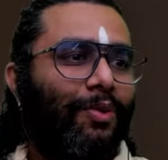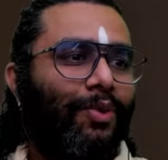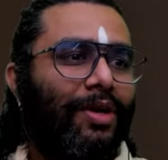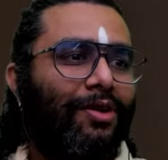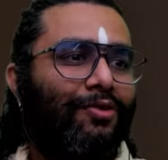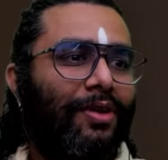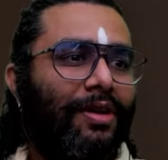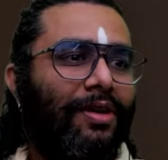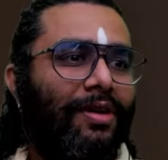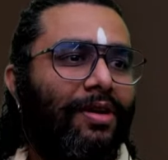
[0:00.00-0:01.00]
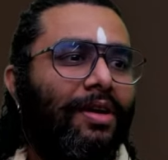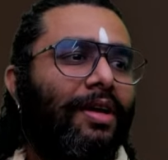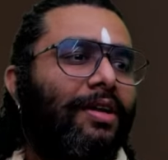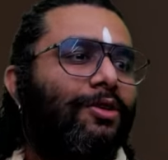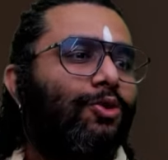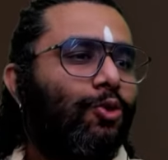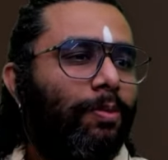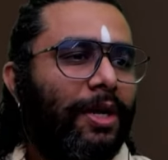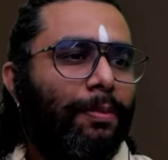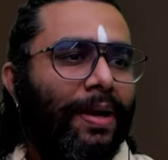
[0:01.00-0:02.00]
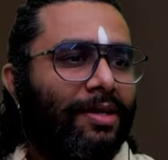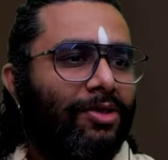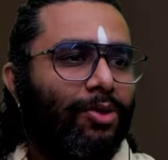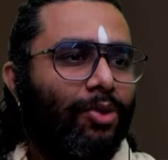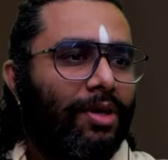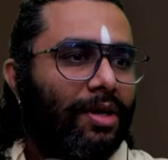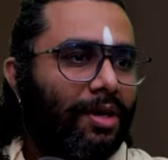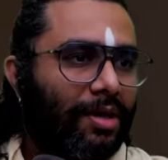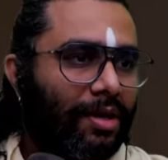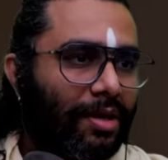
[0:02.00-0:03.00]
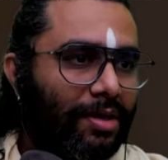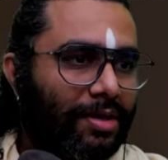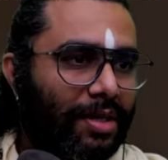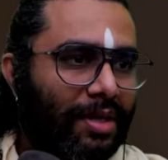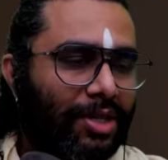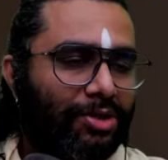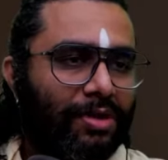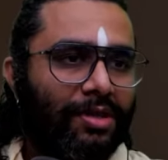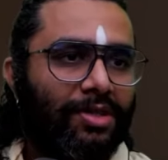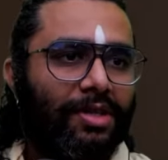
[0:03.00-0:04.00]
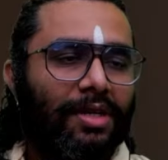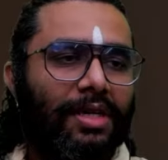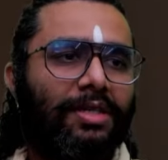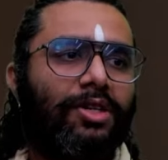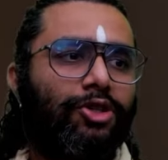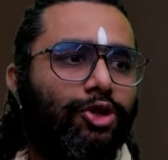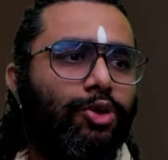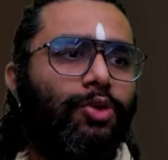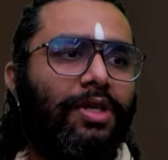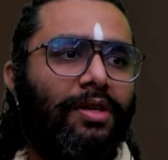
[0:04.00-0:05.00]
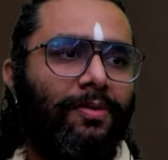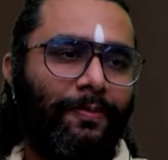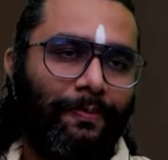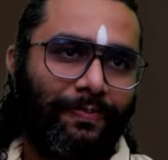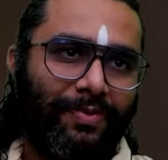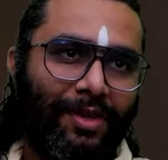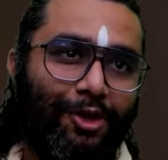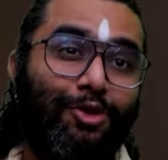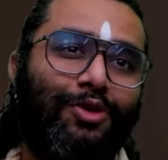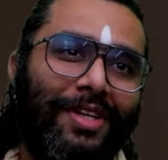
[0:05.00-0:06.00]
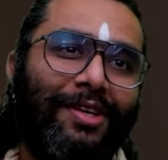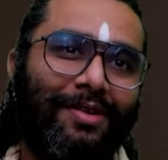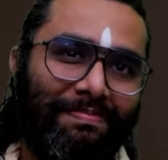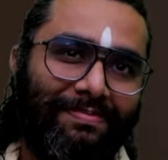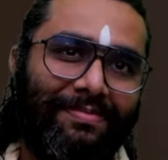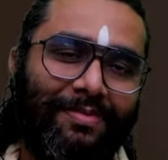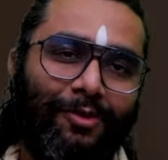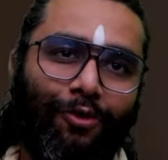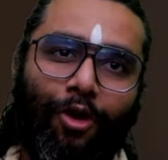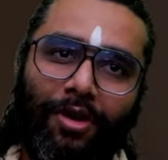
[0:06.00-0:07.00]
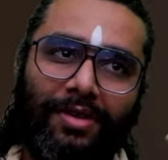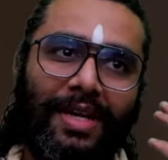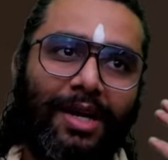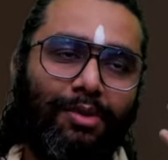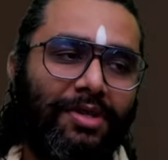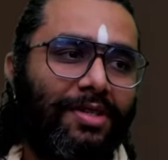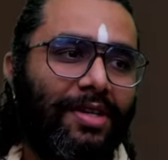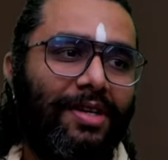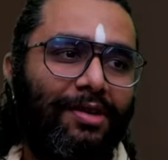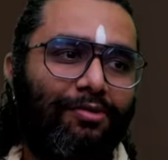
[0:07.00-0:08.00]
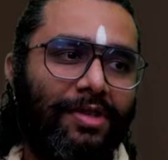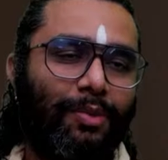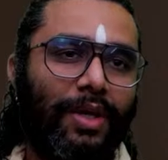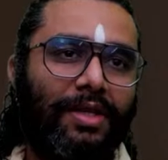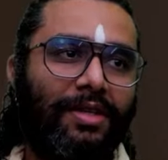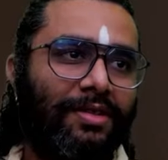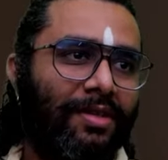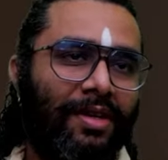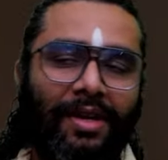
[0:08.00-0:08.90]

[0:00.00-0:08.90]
Wonderful. Zoom Meet passcode, Siddheshwari ji, it is shruti. Shruti for that which is heard, the Vedas.